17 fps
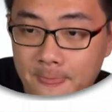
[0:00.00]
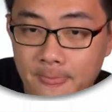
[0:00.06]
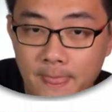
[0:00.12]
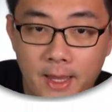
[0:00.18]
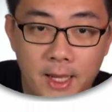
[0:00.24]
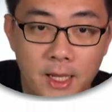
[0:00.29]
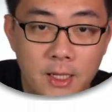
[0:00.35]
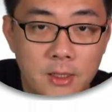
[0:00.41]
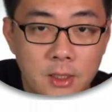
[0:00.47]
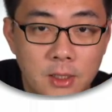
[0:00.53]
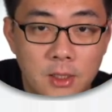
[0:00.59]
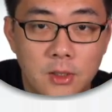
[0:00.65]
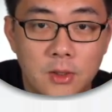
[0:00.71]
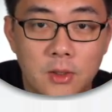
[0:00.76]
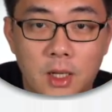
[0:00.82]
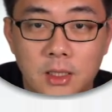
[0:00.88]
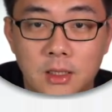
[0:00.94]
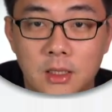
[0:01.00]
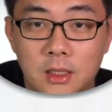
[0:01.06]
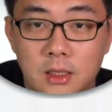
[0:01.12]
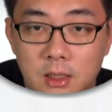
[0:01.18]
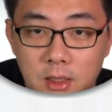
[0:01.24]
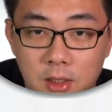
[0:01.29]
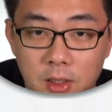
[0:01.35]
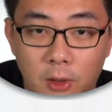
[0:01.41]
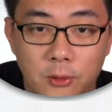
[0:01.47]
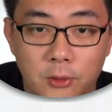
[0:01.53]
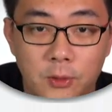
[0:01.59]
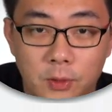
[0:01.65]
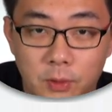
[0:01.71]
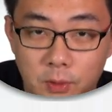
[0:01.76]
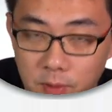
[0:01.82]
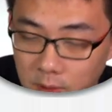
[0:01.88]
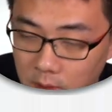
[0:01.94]
Okay, so the answer is just ln
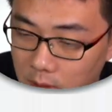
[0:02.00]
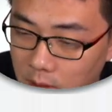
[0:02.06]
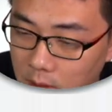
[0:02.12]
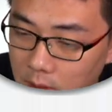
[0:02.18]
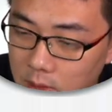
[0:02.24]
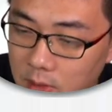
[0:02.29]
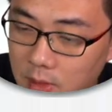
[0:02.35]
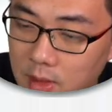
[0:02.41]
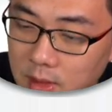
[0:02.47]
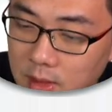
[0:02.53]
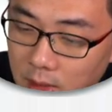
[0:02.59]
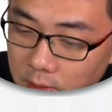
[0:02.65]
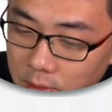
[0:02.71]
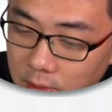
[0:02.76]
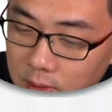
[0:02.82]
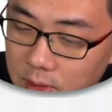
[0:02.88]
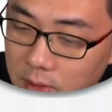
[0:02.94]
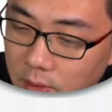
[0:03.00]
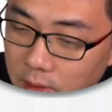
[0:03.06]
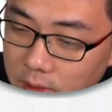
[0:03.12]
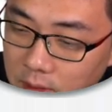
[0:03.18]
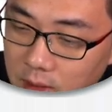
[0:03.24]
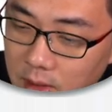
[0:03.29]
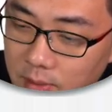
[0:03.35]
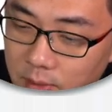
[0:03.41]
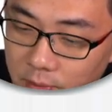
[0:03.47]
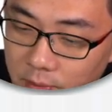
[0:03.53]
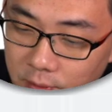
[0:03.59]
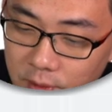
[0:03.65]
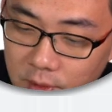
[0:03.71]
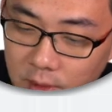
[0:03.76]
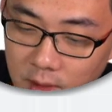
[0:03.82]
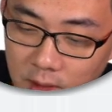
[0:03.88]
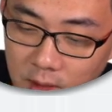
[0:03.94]
2. So that's how you do this questionnaire
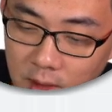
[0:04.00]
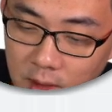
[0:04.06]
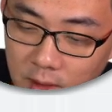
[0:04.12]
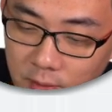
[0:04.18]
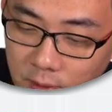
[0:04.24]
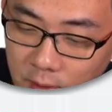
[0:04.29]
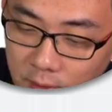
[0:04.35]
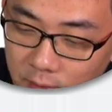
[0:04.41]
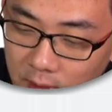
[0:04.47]
proficiently. If you have